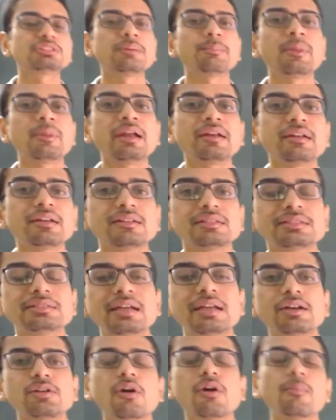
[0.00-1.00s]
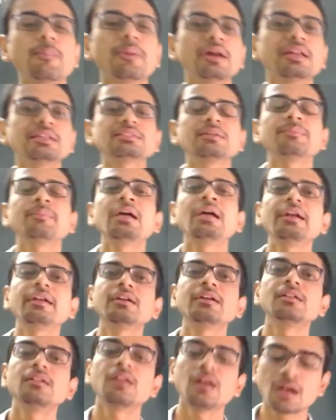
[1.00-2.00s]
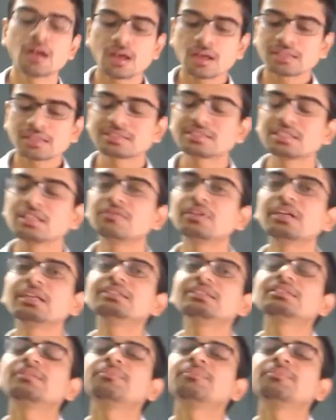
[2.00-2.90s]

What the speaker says: some metals, that copper is a metal, silver is